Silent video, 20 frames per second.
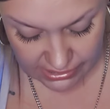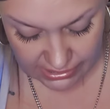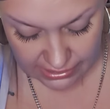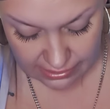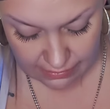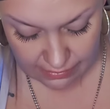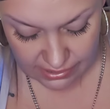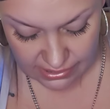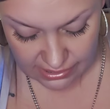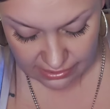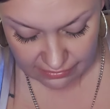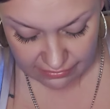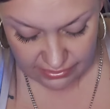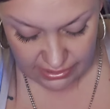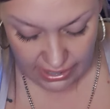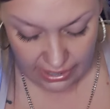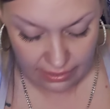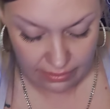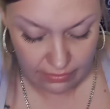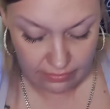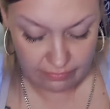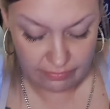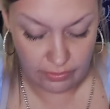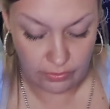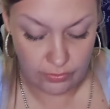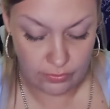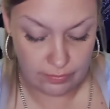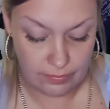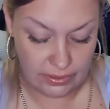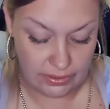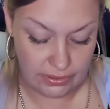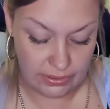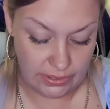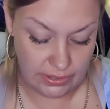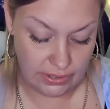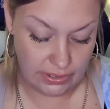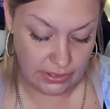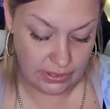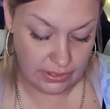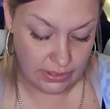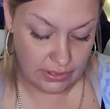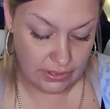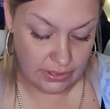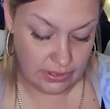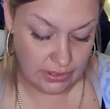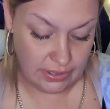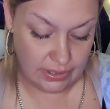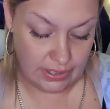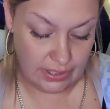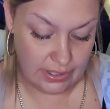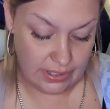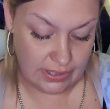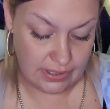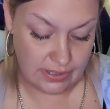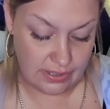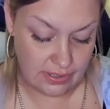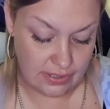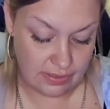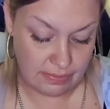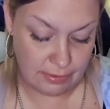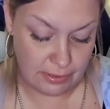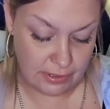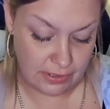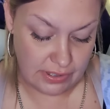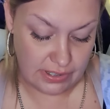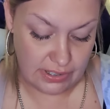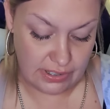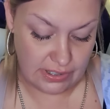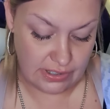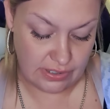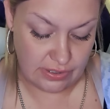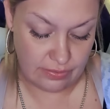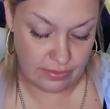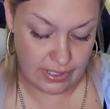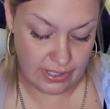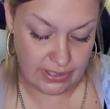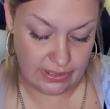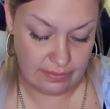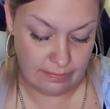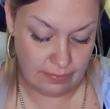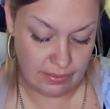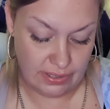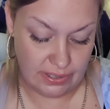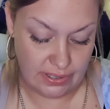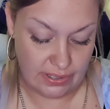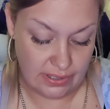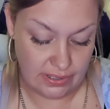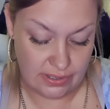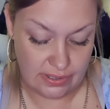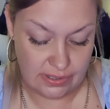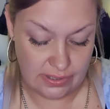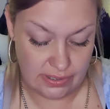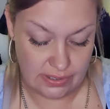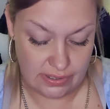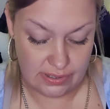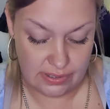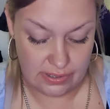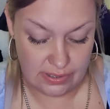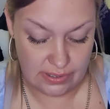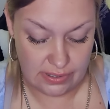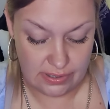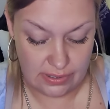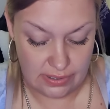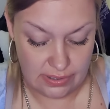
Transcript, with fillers: esteem, self doubt, vulnerability. Okay, so this person is threatened because